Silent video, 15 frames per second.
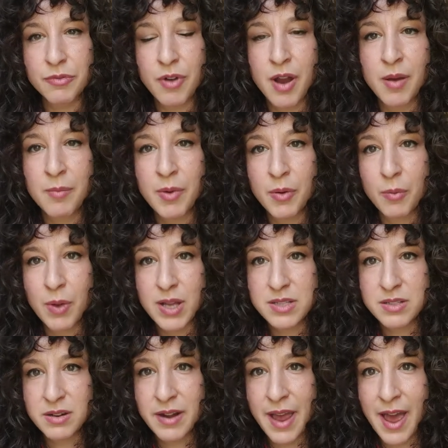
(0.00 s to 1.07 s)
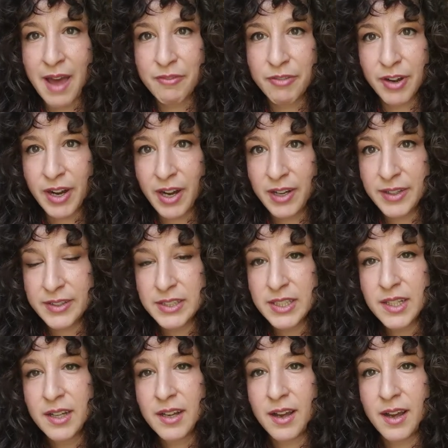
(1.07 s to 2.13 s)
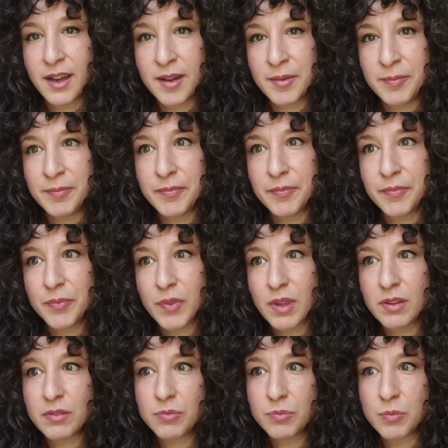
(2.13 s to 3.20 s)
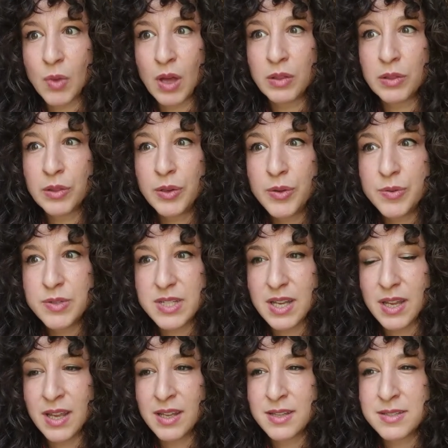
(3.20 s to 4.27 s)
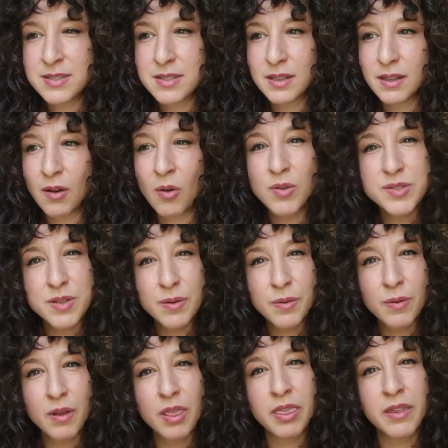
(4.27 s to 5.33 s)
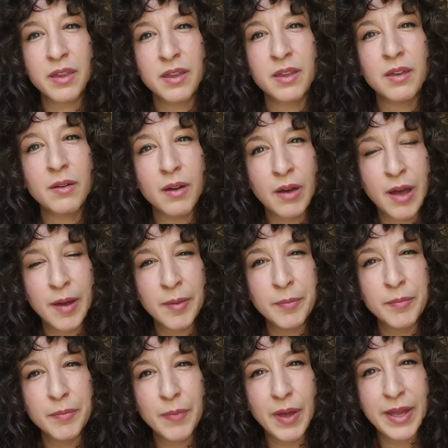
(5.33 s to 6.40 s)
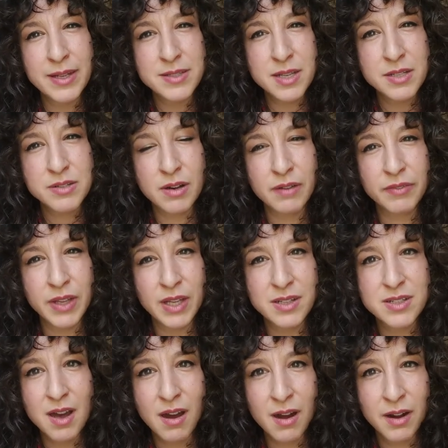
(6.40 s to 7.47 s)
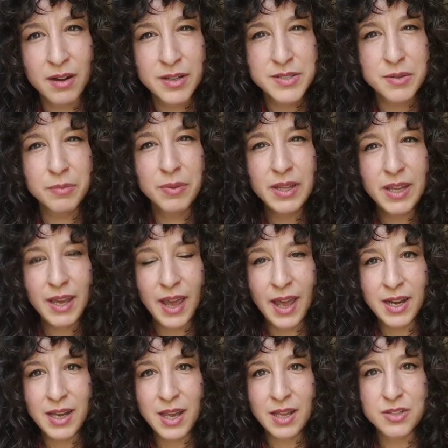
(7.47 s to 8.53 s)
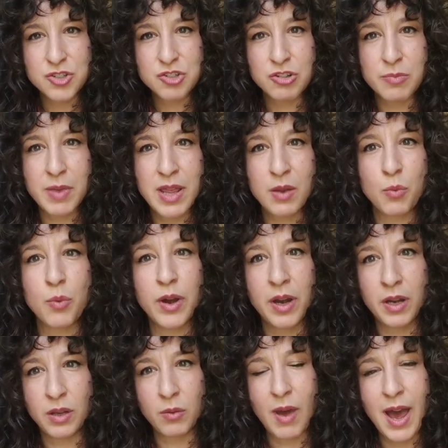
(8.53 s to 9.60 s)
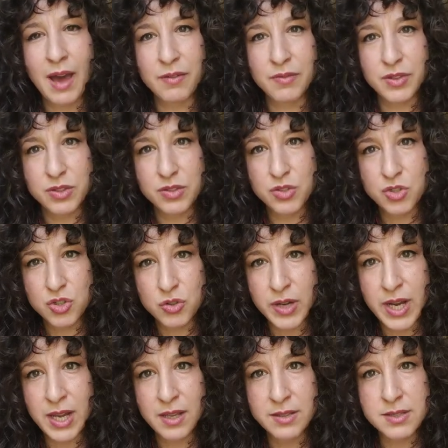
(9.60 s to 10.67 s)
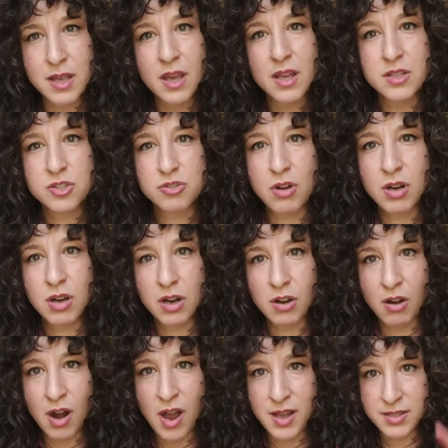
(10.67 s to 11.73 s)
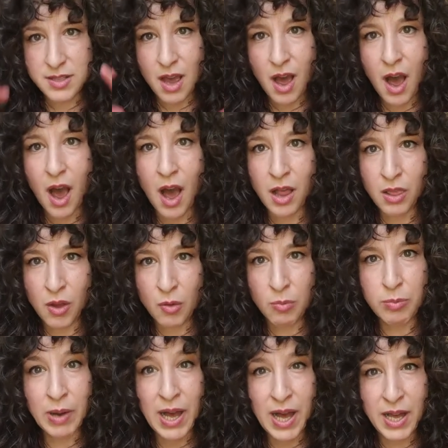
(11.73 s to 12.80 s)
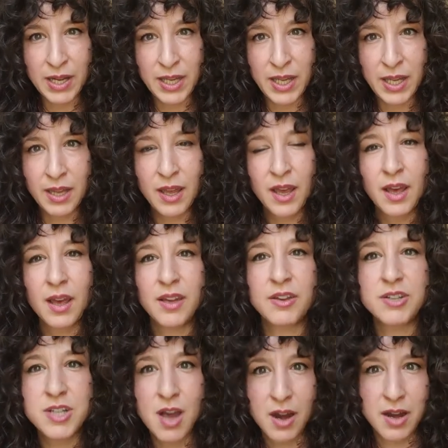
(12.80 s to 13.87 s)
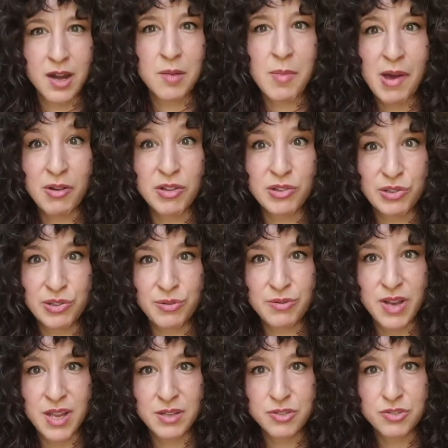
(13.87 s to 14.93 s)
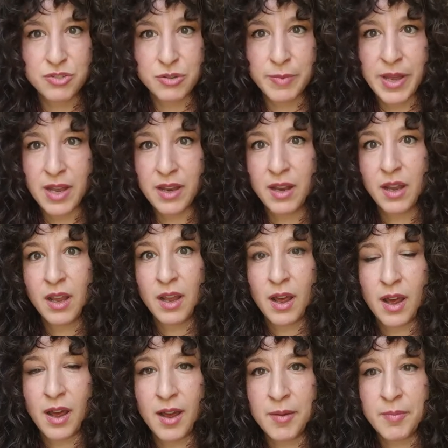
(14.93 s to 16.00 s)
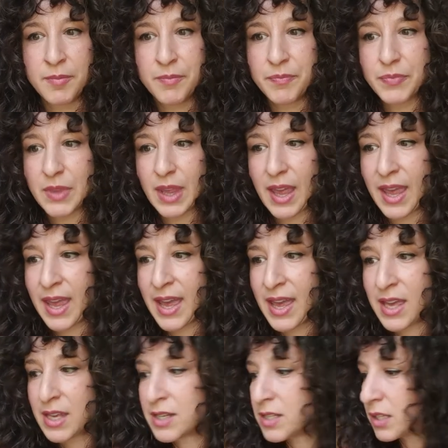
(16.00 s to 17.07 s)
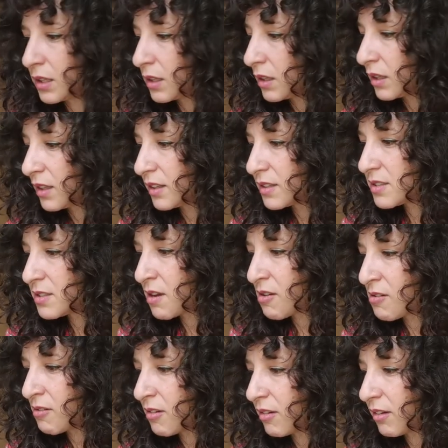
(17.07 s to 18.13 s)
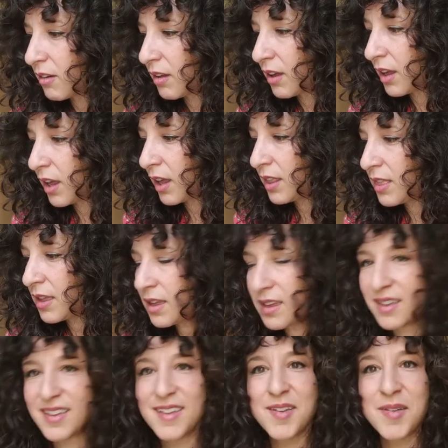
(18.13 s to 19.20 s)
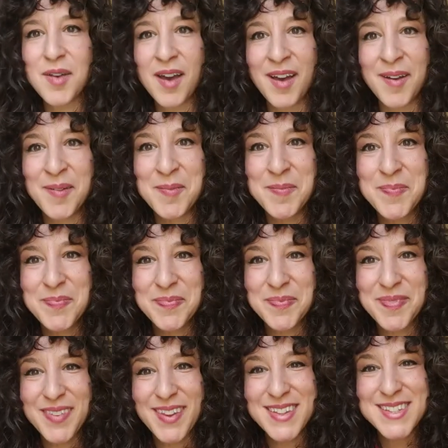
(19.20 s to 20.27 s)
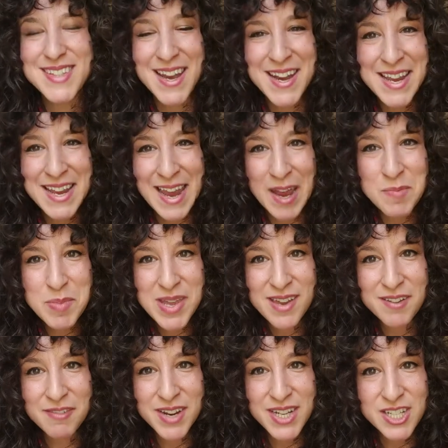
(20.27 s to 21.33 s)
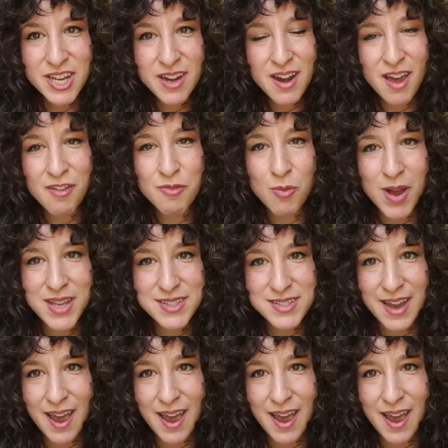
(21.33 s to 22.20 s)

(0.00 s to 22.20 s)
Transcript: from Western Africa. Um, a lute is also the um, ancestor of the guitar, so really any instrument where you have strings strung across a hollow body, you're talking about a lute instrument. Um, and so in the um, Senegambian region of West